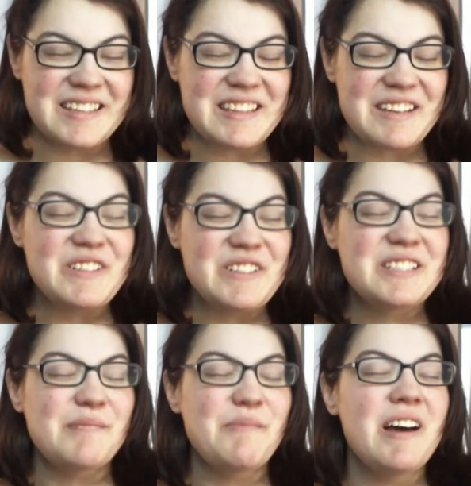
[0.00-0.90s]
There were
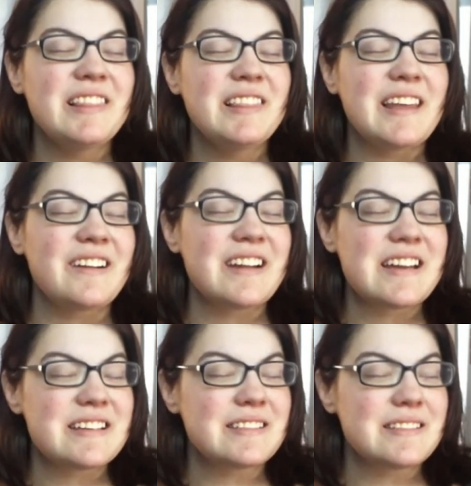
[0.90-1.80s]
some
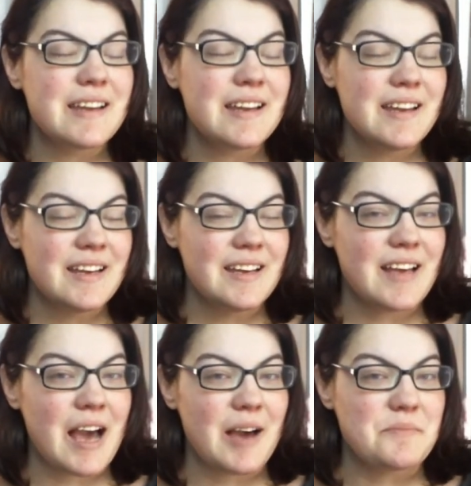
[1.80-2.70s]
hilarious
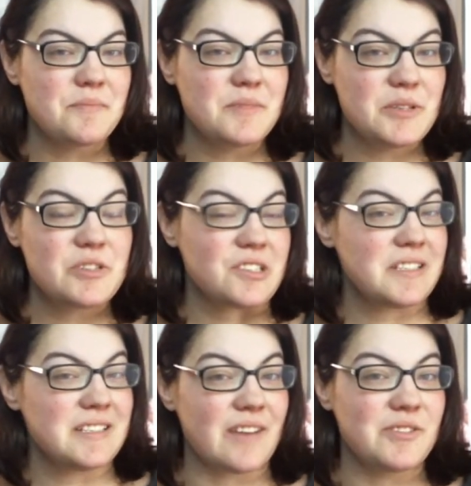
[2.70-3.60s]
Um, New
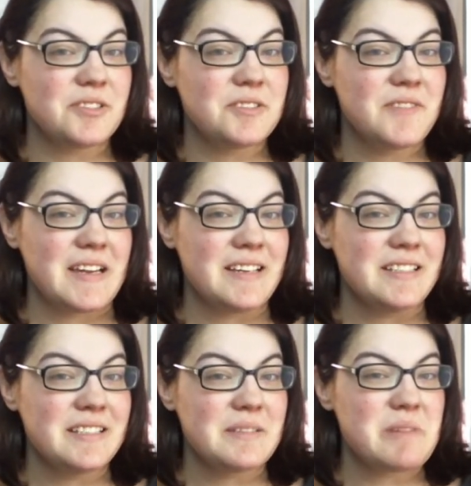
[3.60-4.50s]
Jersey Devil
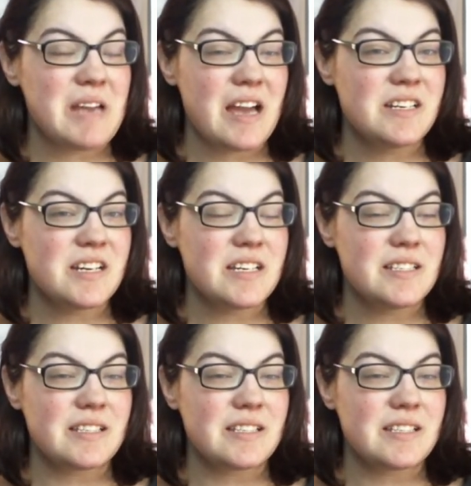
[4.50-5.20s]
fans behind us,